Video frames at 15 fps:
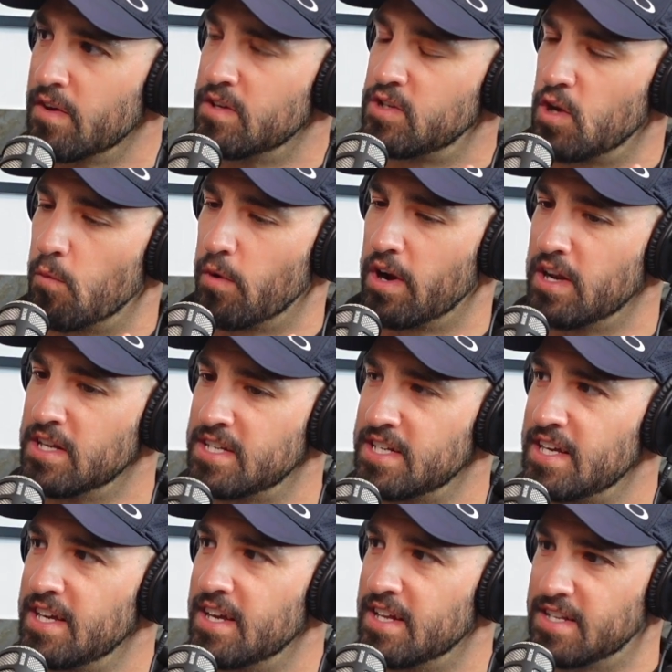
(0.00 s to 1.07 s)
So we're going to
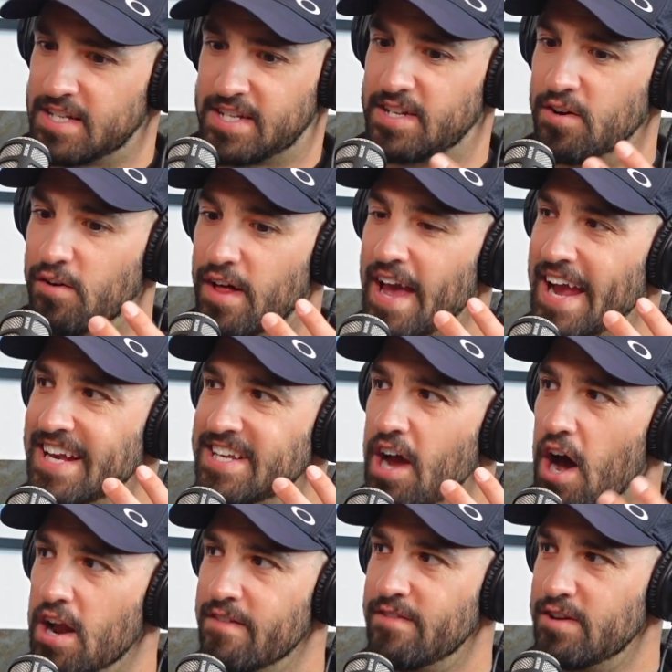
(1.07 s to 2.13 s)
see still a
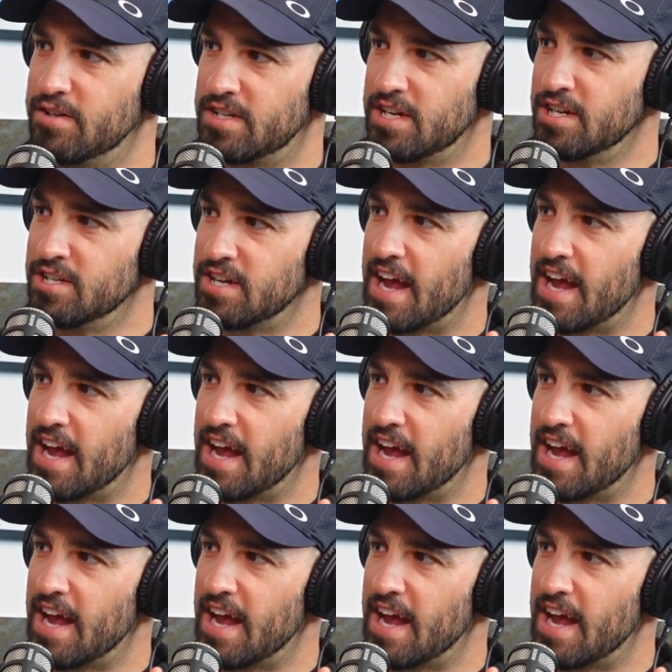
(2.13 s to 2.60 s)
ton of usage.